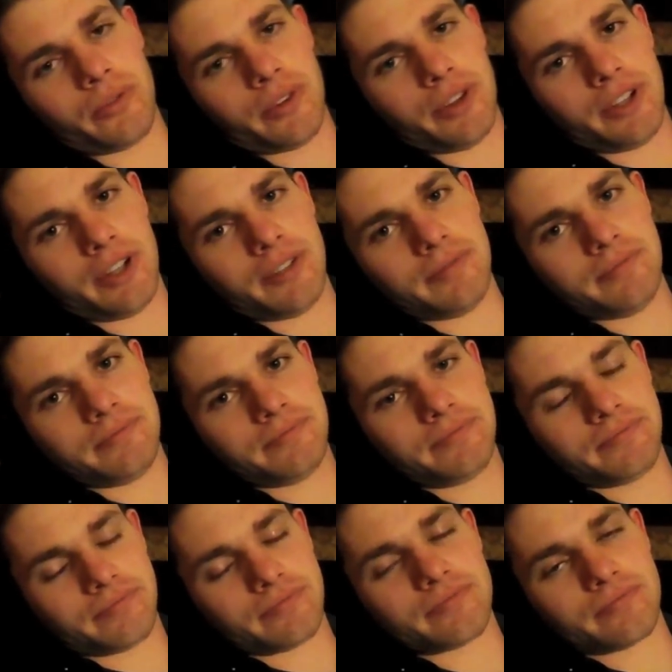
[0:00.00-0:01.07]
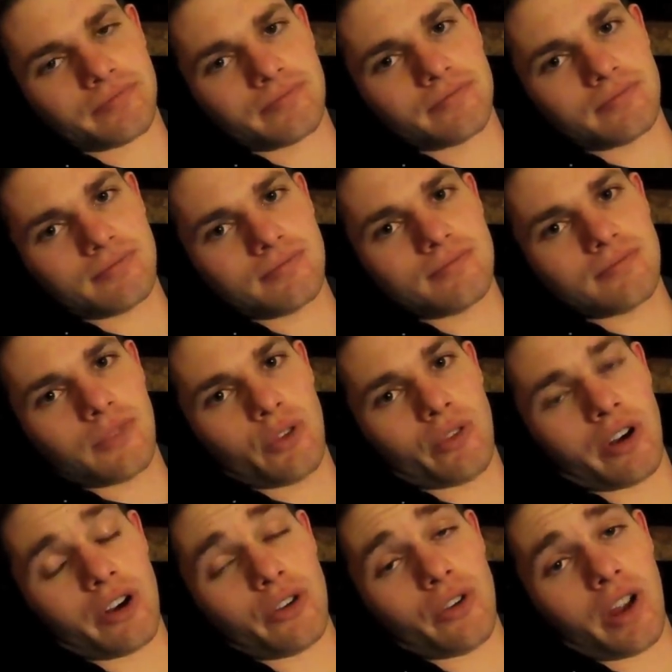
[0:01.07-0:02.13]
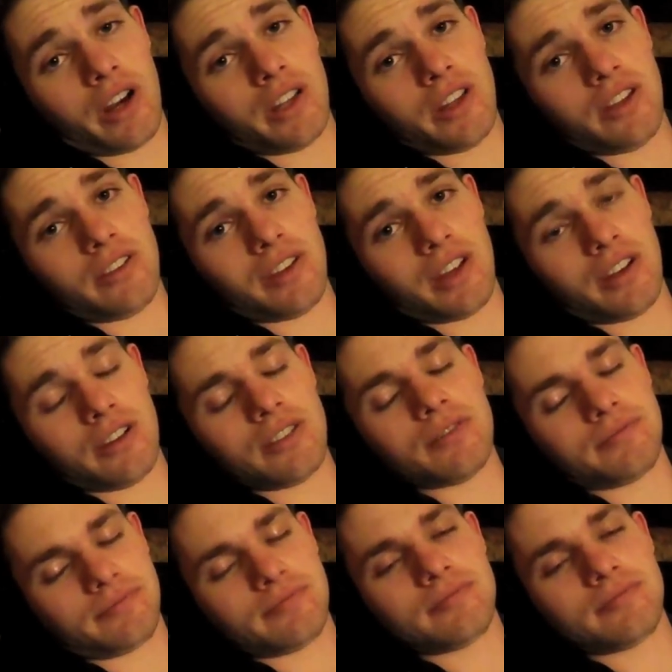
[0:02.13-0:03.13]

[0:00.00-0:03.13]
fun though. Running around in the sand.